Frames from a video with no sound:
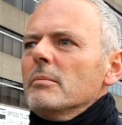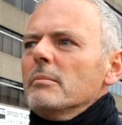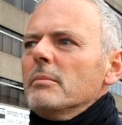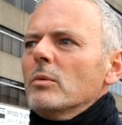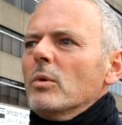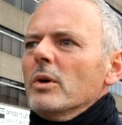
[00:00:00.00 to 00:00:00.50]

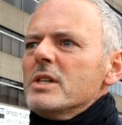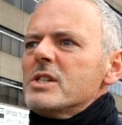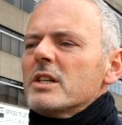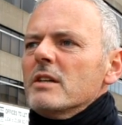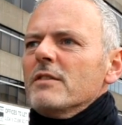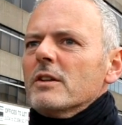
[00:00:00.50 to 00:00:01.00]
but what is
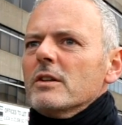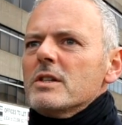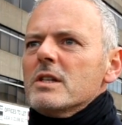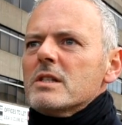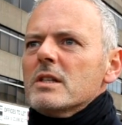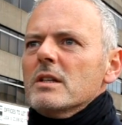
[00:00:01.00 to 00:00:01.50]
significant
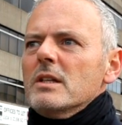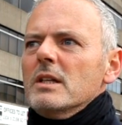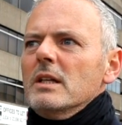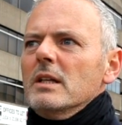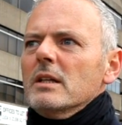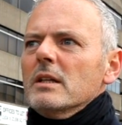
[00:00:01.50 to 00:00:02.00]
is that
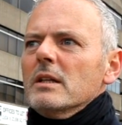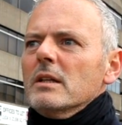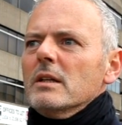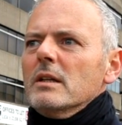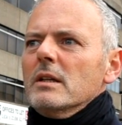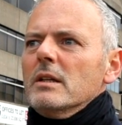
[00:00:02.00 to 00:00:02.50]
the
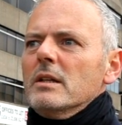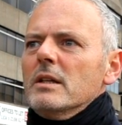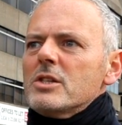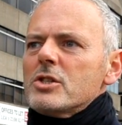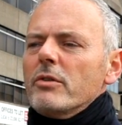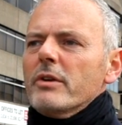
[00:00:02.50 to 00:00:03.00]

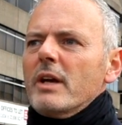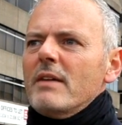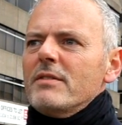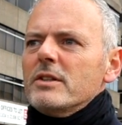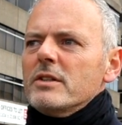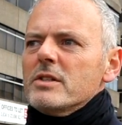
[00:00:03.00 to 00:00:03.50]
historic
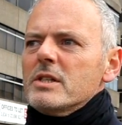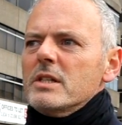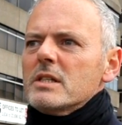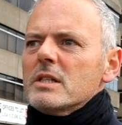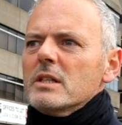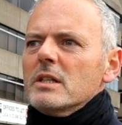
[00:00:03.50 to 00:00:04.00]

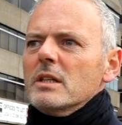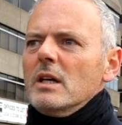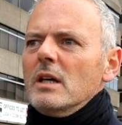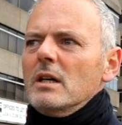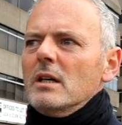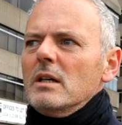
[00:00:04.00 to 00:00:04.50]
evidences
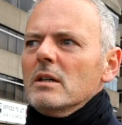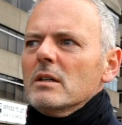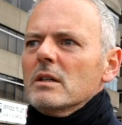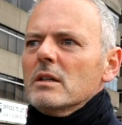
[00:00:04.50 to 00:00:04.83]
are